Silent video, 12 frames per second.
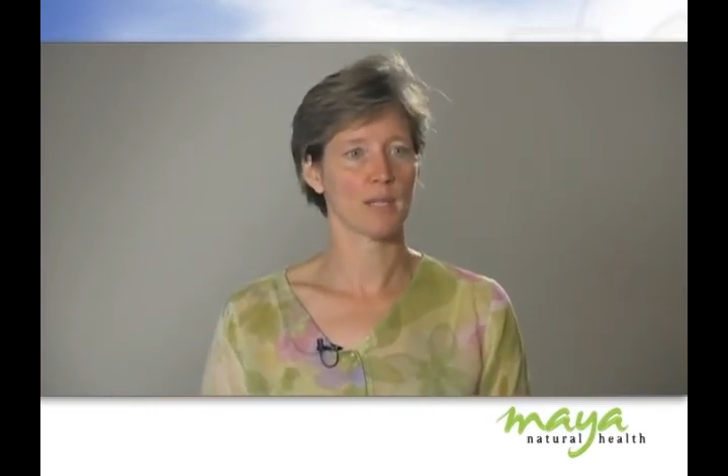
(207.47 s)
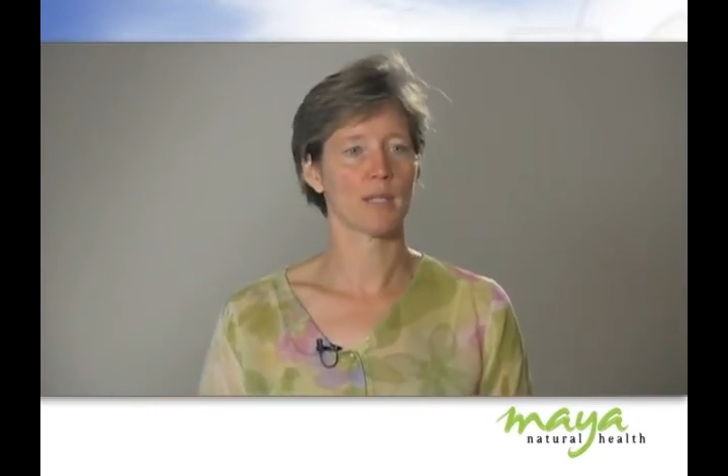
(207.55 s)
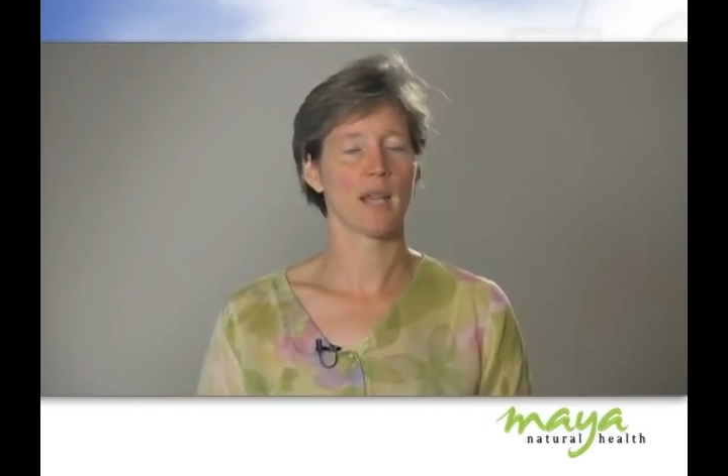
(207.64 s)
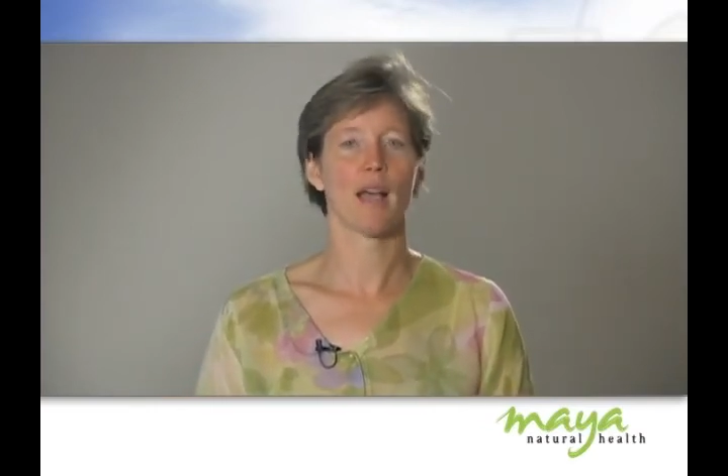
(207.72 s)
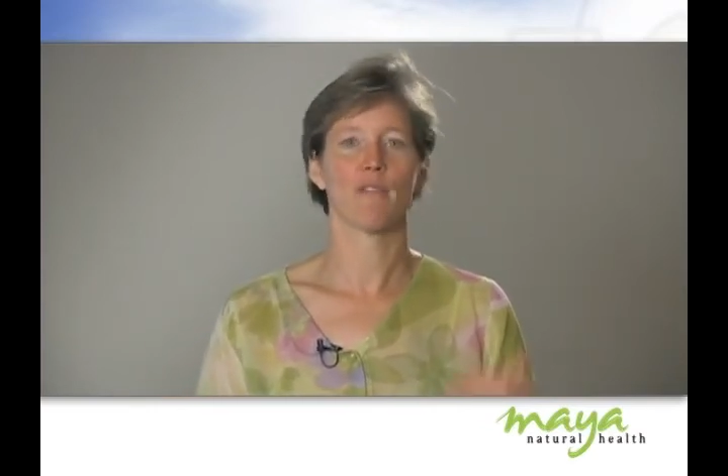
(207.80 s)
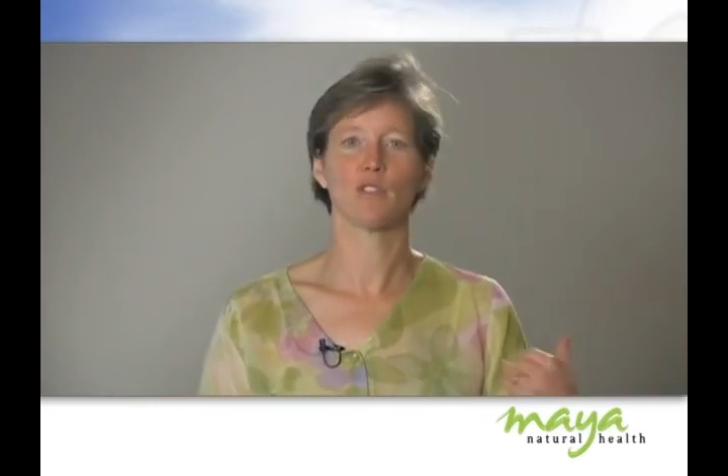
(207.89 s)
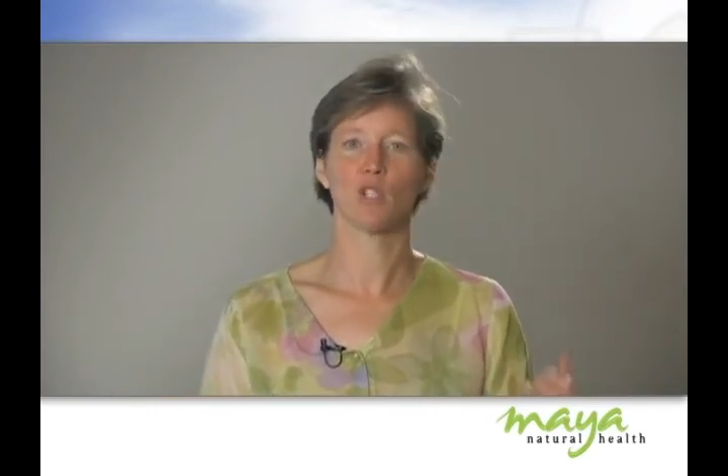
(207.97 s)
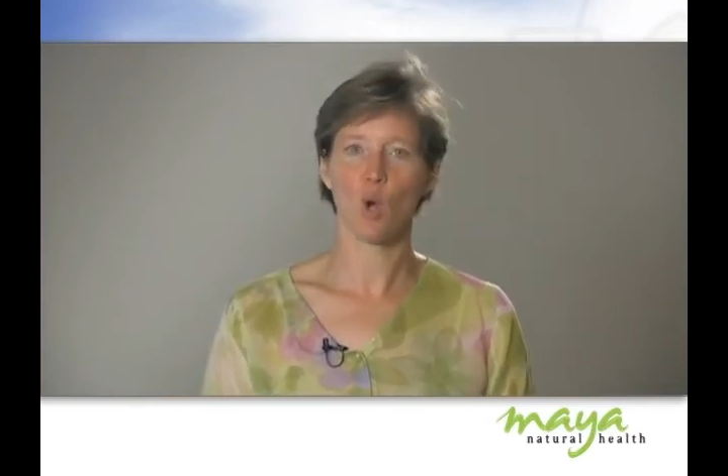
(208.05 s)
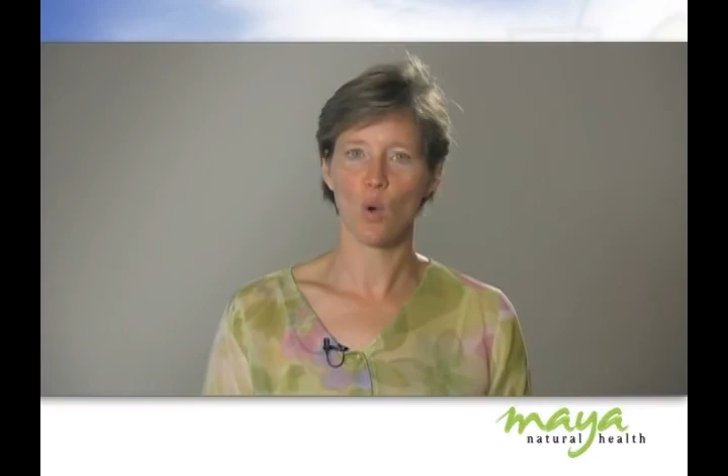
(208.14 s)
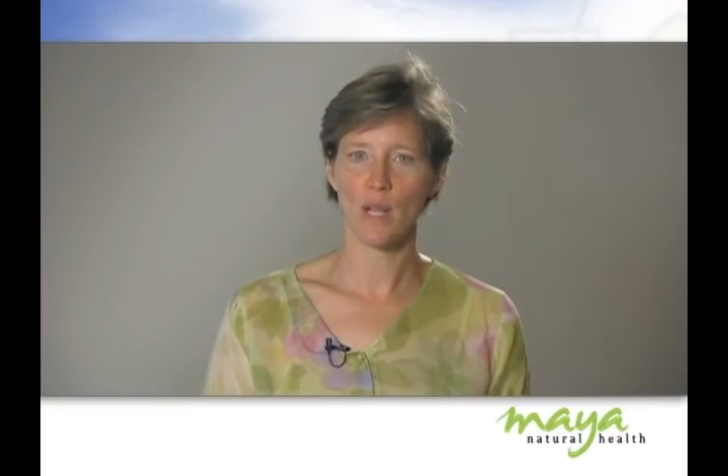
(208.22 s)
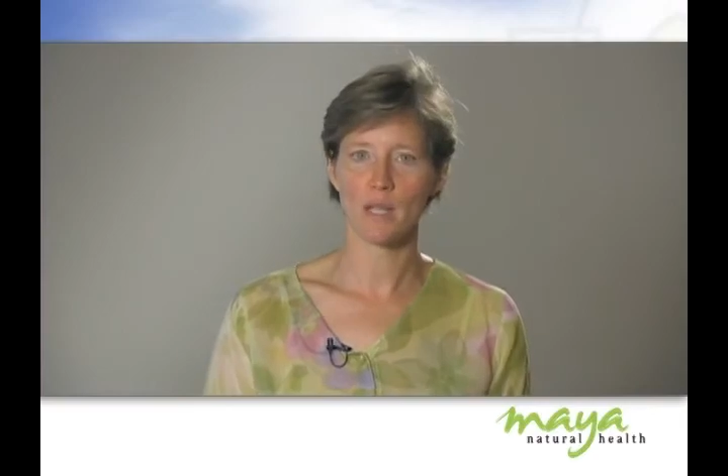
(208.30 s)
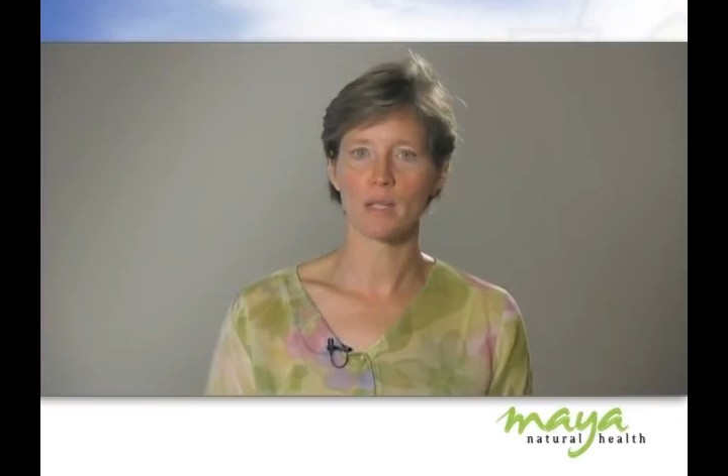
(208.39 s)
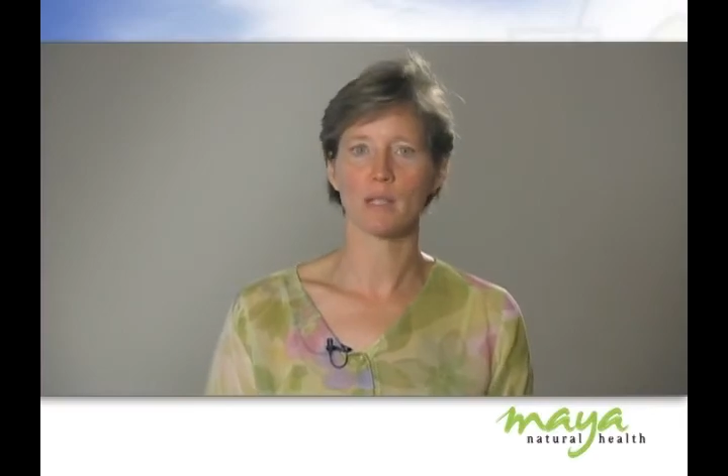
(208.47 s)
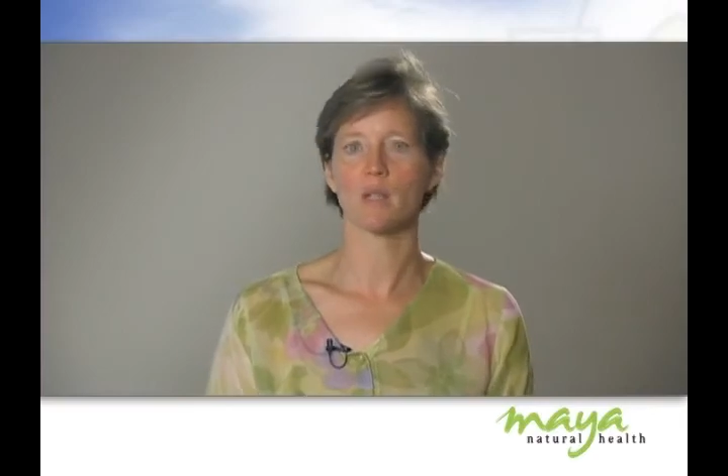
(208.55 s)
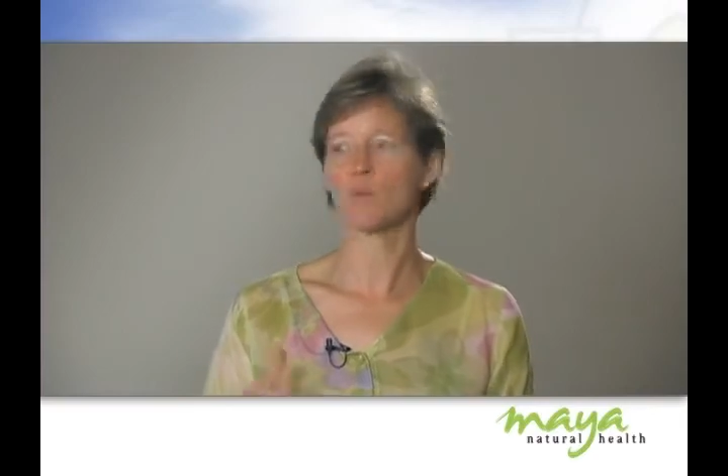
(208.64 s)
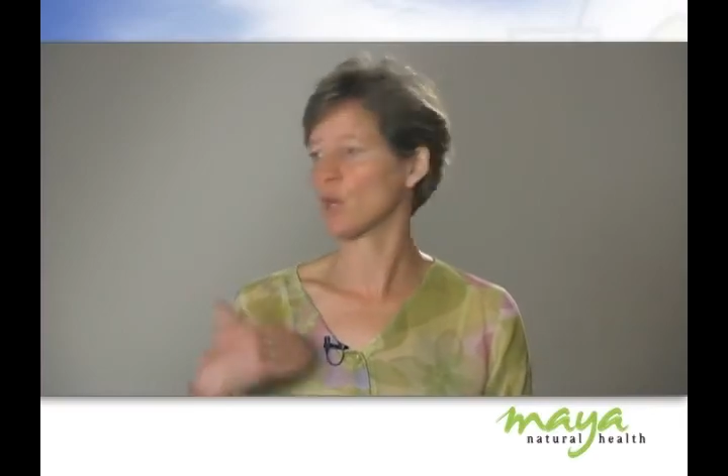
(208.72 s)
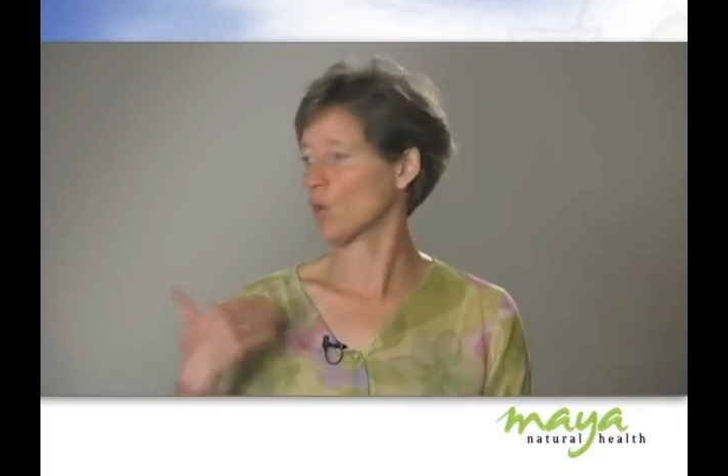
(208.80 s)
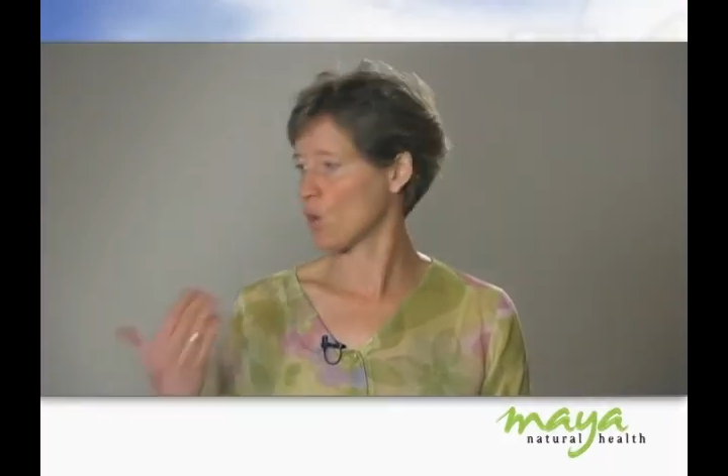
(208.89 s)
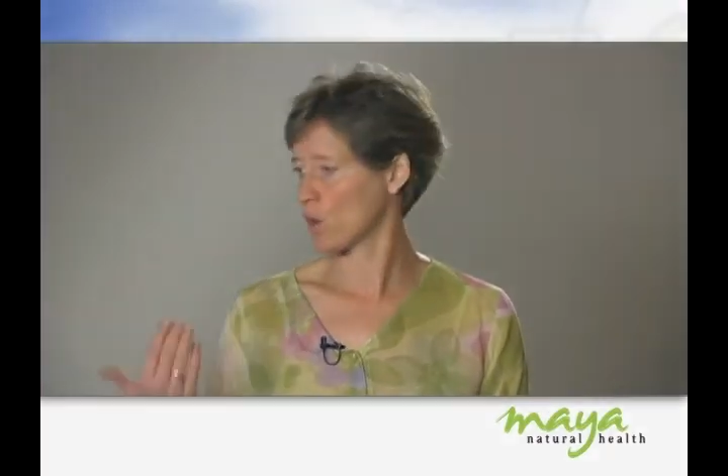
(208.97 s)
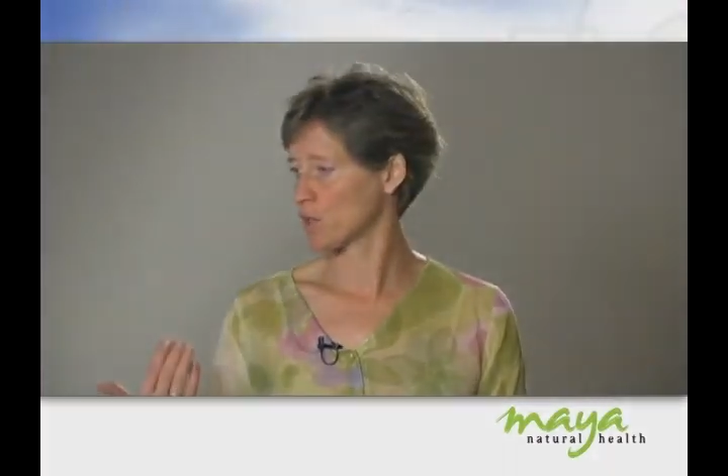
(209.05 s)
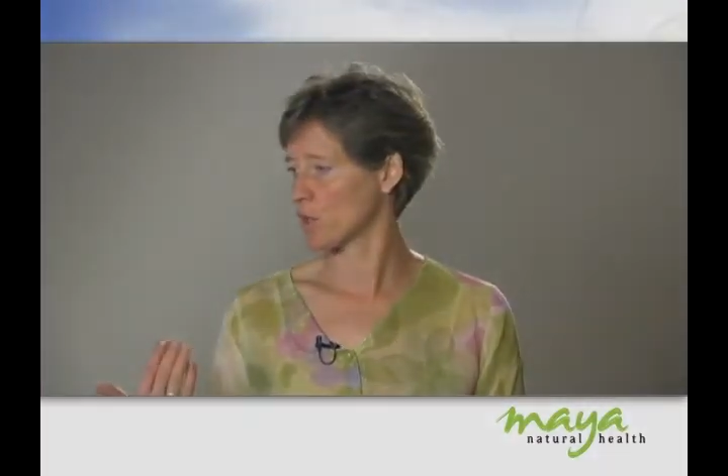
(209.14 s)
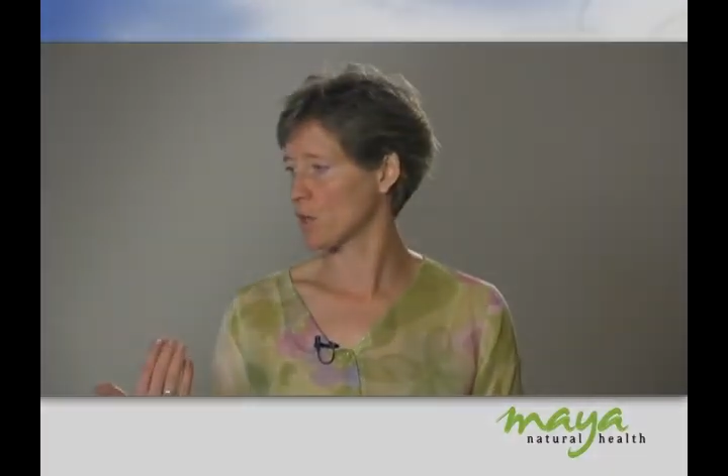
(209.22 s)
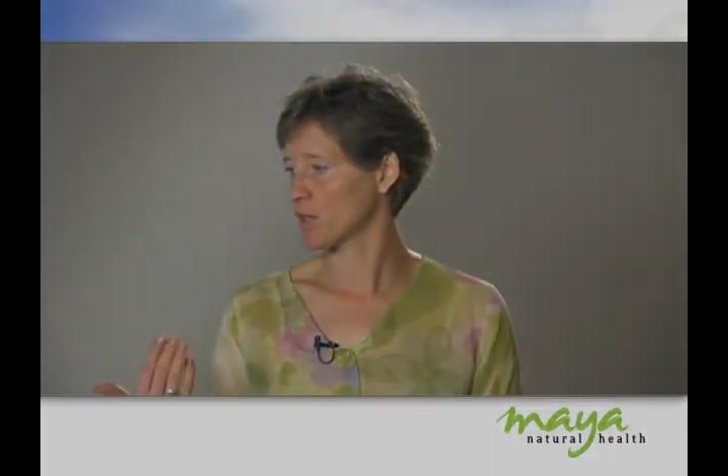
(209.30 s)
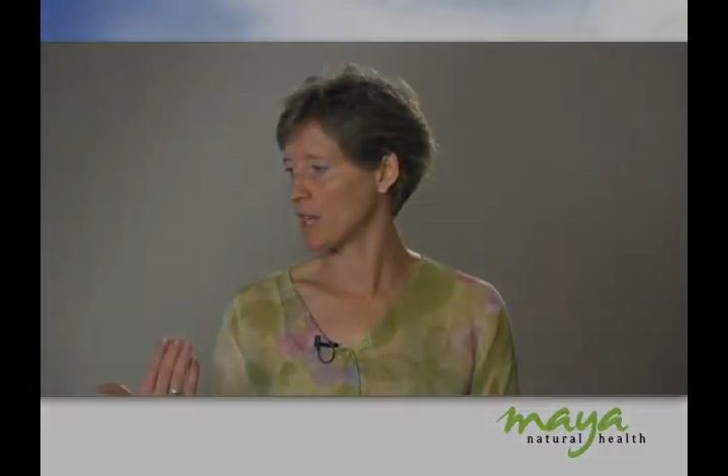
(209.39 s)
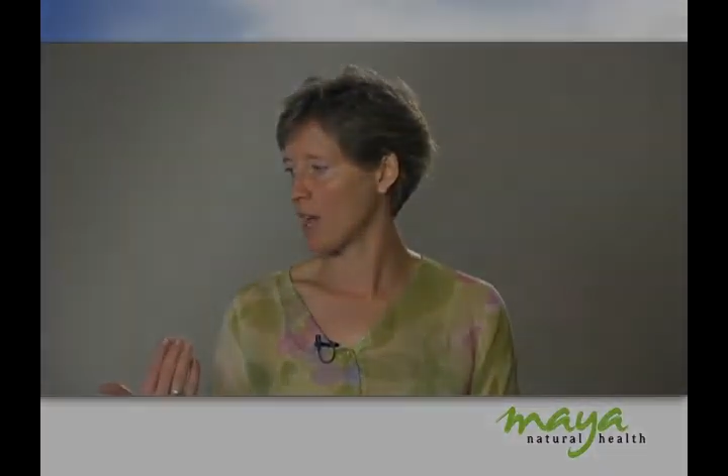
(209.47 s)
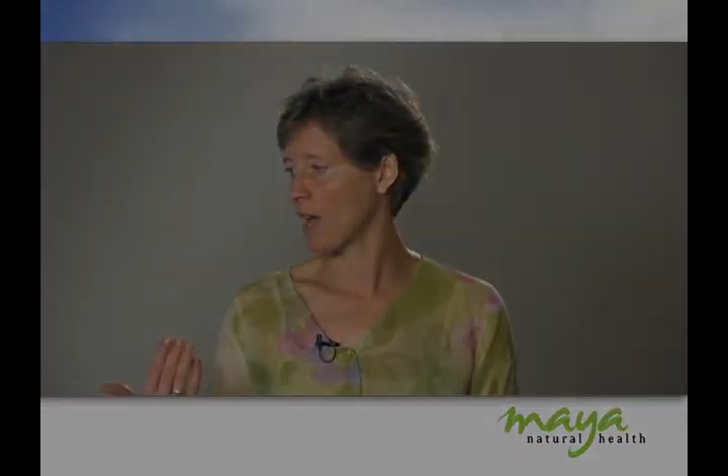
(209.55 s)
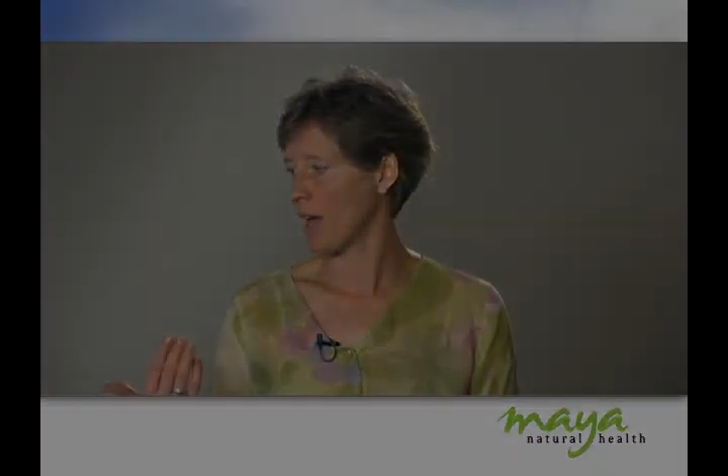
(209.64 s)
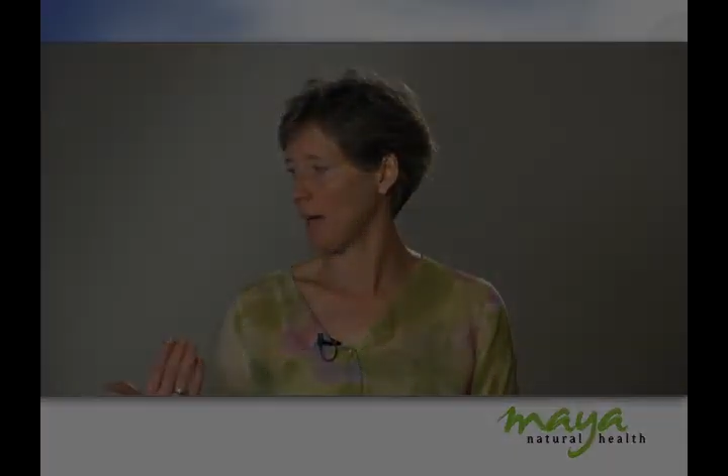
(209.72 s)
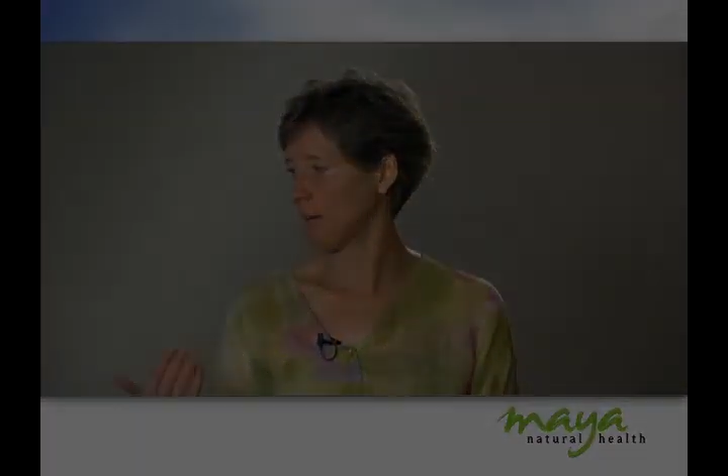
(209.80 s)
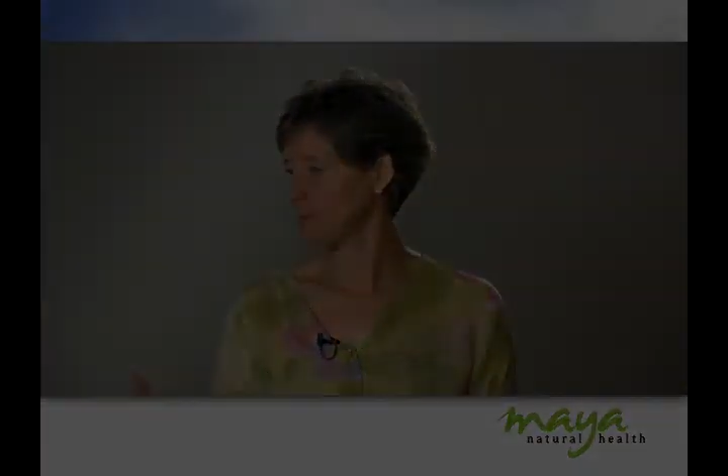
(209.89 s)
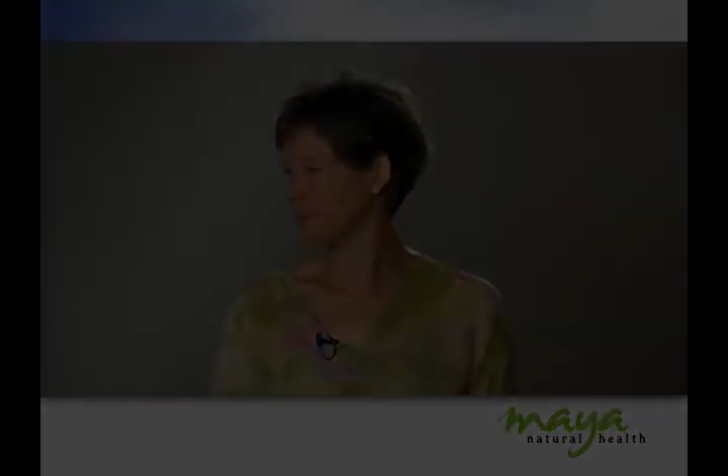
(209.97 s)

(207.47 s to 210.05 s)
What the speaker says: is to have low insulin when cortisol is high.